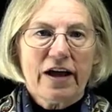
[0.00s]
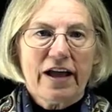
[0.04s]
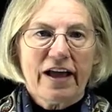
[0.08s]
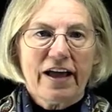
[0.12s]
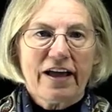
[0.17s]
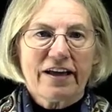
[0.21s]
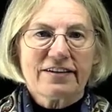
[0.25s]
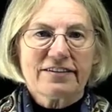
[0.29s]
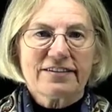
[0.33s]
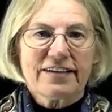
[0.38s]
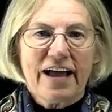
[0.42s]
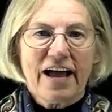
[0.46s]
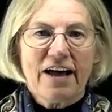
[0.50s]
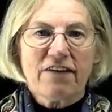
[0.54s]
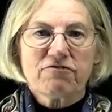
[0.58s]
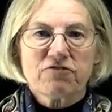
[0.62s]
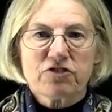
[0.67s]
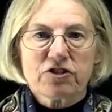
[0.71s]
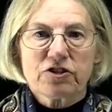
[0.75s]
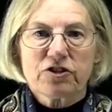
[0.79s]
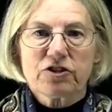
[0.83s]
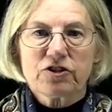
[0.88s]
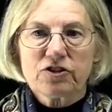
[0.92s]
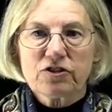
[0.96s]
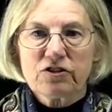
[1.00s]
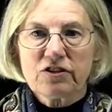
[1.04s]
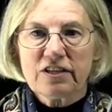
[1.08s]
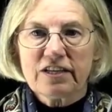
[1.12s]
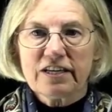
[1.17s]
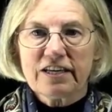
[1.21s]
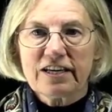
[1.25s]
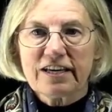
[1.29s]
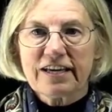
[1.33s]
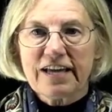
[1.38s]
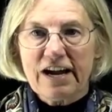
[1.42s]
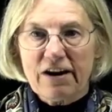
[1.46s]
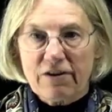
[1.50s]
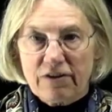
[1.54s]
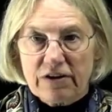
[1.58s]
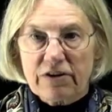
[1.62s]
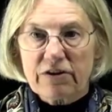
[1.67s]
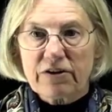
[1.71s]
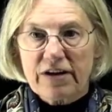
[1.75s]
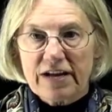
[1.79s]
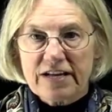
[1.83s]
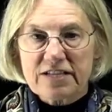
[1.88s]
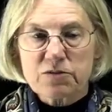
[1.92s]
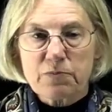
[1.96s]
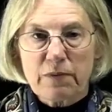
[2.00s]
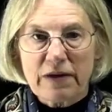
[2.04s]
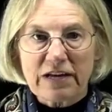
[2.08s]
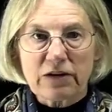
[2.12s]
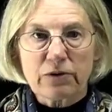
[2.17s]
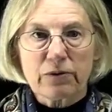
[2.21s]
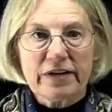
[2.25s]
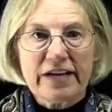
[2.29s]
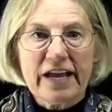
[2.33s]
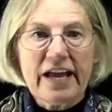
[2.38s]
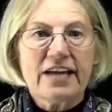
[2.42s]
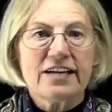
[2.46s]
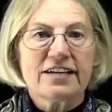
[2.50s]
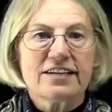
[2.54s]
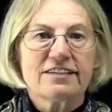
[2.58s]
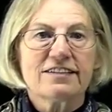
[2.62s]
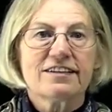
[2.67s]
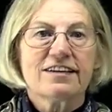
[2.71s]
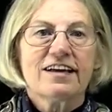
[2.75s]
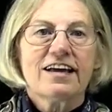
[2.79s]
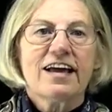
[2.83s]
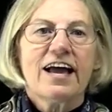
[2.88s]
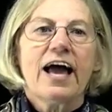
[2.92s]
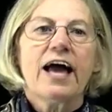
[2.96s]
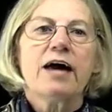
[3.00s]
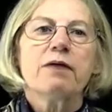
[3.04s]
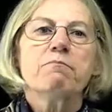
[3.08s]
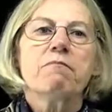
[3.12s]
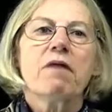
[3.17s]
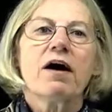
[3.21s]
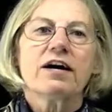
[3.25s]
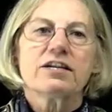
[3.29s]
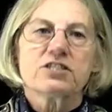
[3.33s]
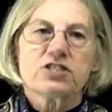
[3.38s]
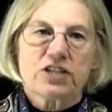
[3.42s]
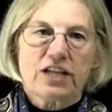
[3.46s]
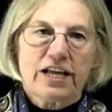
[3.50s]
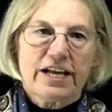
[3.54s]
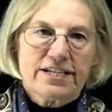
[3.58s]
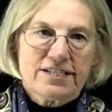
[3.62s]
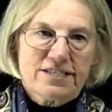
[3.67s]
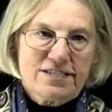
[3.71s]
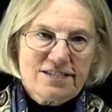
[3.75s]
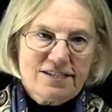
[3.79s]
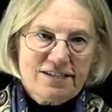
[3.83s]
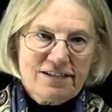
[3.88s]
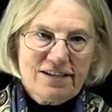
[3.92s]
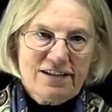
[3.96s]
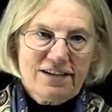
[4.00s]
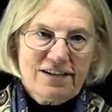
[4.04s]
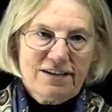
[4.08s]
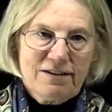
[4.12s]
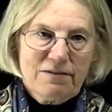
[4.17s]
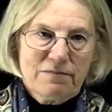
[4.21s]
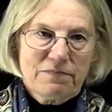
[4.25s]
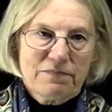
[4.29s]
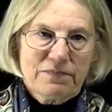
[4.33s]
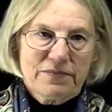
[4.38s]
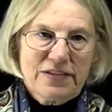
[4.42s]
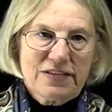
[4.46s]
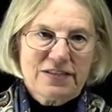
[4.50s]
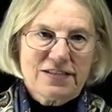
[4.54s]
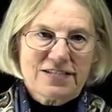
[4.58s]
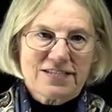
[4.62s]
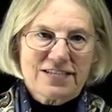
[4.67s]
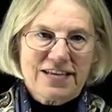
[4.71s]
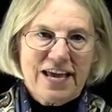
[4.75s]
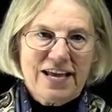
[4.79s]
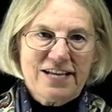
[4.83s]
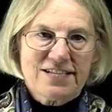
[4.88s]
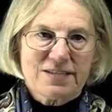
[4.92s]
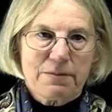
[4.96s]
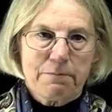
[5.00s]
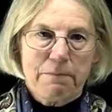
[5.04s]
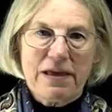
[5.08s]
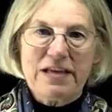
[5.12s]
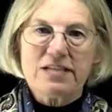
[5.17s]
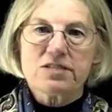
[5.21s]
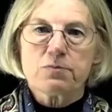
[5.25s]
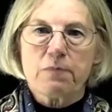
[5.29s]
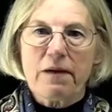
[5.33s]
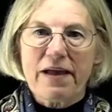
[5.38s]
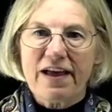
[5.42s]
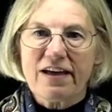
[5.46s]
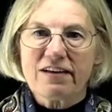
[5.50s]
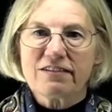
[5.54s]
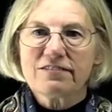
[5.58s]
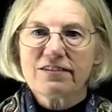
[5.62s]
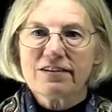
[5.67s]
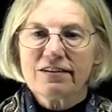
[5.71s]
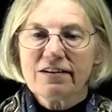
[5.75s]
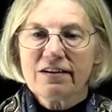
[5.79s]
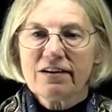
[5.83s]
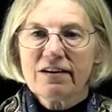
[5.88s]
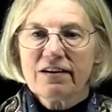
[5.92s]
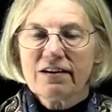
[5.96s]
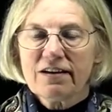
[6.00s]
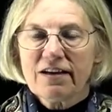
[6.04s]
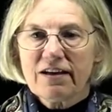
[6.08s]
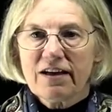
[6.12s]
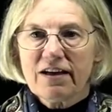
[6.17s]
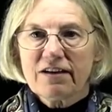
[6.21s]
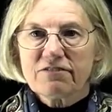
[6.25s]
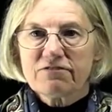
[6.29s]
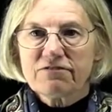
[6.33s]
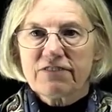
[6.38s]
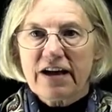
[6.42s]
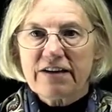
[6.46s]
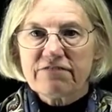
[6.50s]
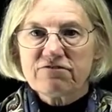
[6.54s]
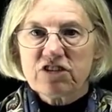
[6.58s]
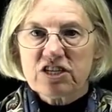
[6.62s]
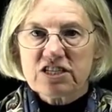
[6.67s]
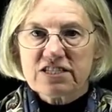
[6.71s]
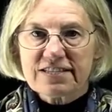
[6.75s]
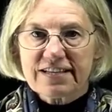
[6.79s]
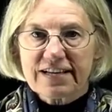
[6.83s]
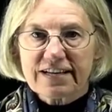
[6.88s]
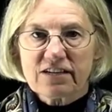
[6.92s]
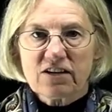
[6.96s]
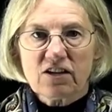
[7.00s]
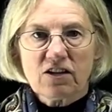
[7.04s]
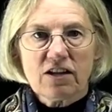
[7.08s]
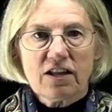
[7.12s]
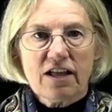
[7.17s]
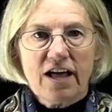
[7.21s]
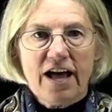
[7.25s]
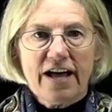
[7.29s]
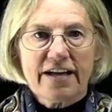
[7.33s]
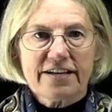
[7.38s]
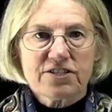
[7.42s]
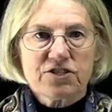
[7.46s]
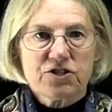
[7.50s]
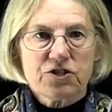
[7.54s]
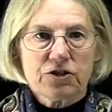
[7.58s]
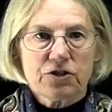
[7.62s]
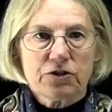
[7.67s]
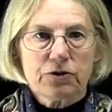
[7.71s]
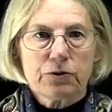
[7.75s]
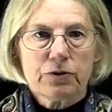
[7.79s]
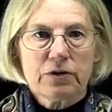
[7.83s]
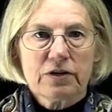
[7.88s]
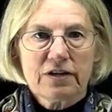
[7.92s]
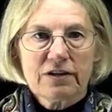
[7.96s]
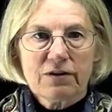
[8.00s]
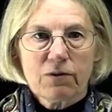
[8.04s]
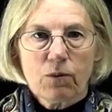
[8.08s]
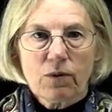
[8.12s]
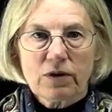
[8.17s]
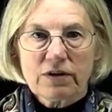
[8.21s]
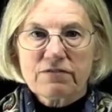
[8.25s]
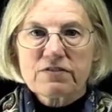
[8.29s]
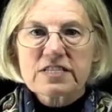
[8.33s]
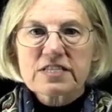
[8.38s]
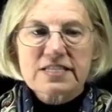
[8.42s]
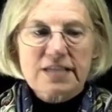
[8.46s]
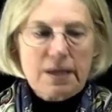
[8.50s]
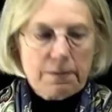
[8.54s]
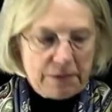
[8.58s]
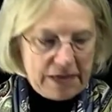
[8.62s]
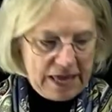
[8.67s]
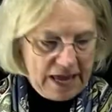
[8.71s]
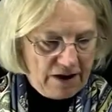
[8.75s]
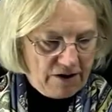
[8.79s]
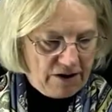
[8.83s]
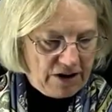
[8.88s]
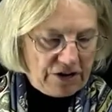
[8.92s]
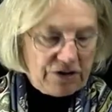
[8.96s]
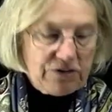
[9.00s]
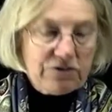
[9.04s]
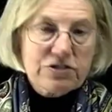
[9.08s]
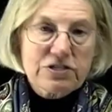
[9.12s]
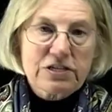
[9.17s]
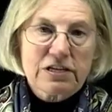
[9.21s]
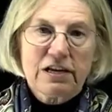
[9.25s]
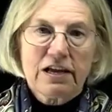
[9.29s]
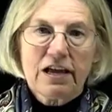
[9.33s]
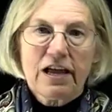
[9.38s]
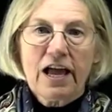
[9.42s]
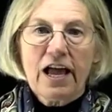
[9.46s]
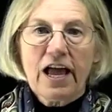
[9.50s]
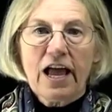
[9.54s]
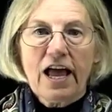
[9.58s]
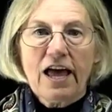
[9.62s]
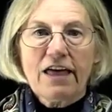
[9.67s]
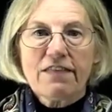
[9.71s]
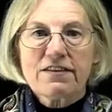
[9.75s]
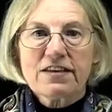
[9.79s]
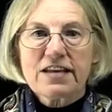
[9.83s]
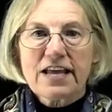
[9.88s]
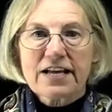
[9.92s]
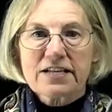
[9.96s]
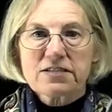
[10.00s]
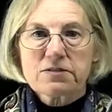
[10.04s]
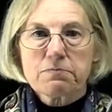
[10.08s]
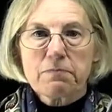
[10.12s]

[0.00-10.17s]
and after the carrier has been created, it modulates, in this case, a baseband 5G signal onto one of the subcarriers. And the next